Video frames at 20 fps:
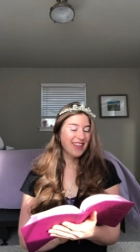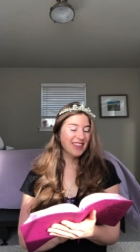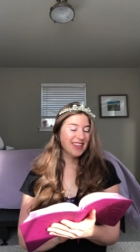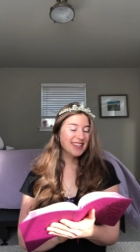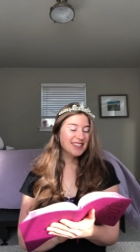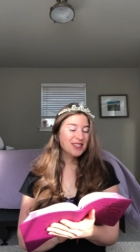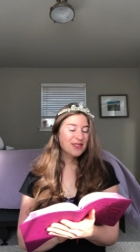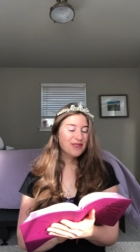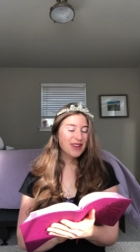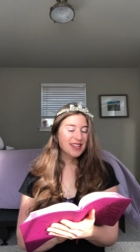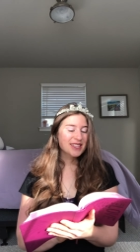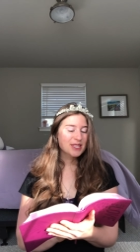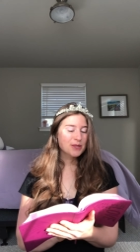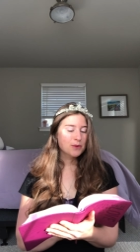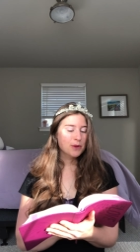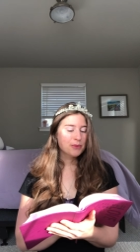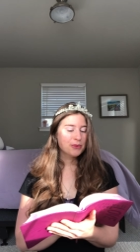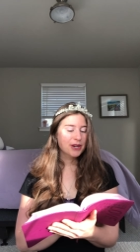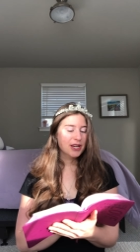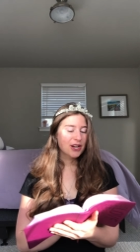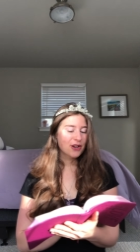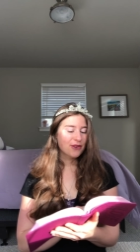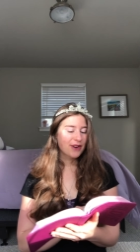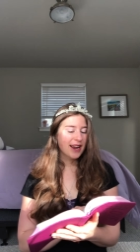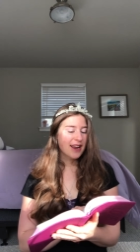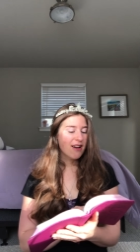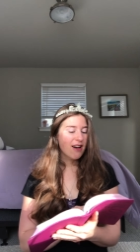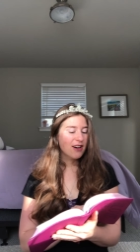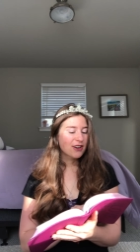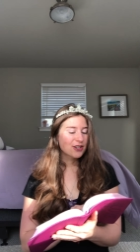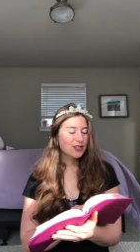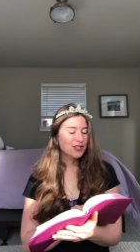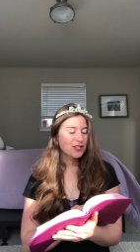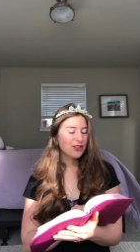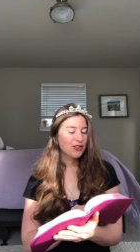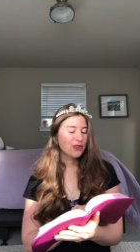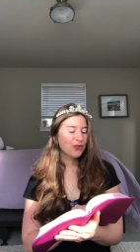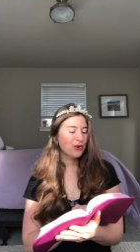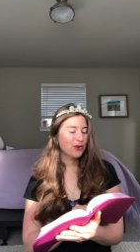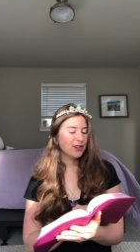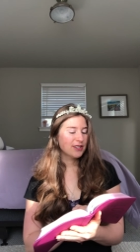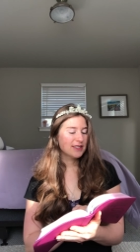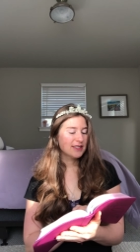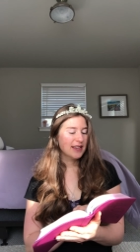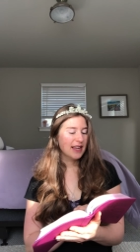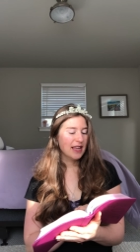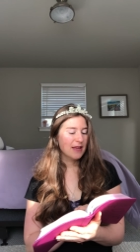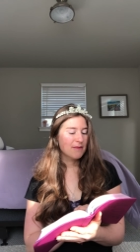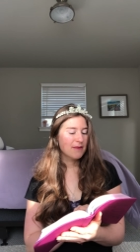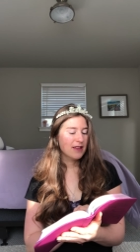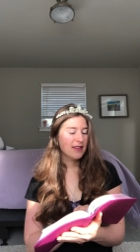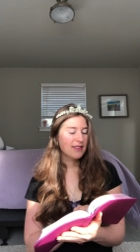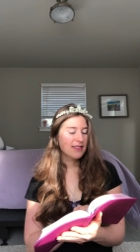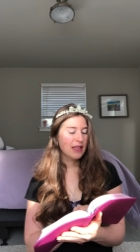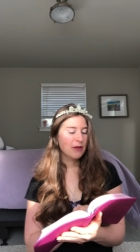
These events will bring great honor to the Lord's name.